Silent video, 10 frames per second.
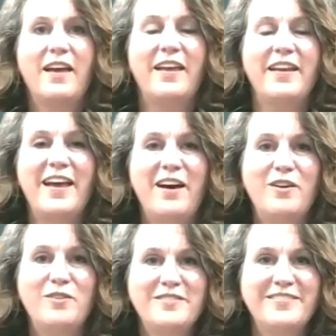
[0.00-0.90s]
and
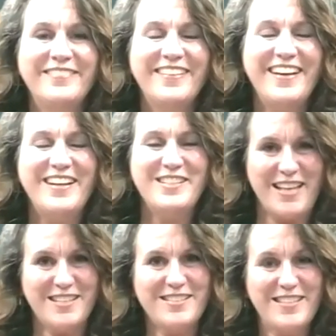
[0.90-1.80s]
now
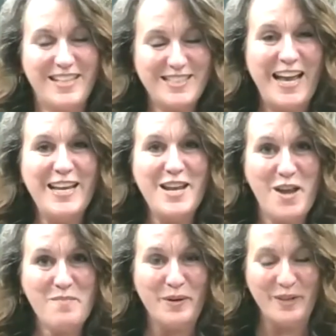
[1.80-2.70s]
assign a
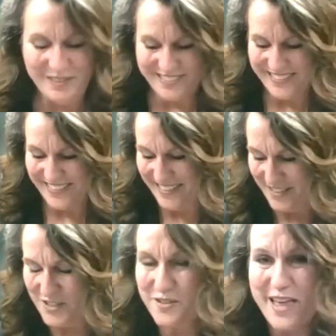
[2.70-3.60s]
number
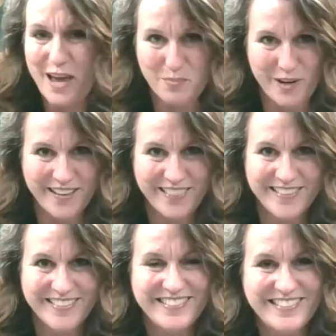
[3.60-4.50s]
to that breath,
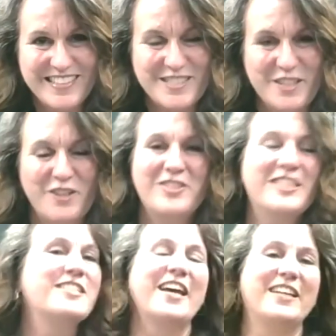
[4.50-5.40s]
0 to
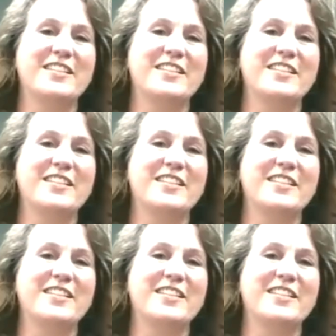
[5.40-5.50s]
10.